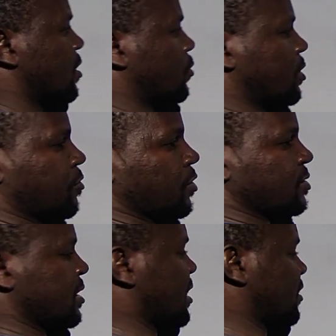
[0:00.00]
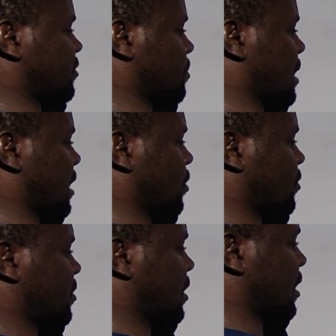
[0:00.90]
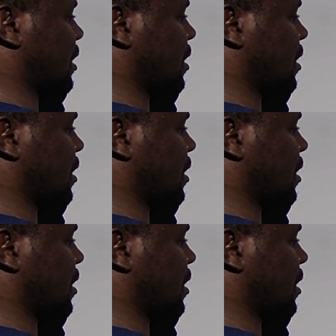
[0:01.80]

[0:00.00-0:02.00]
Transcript: So the first gradient is minus 3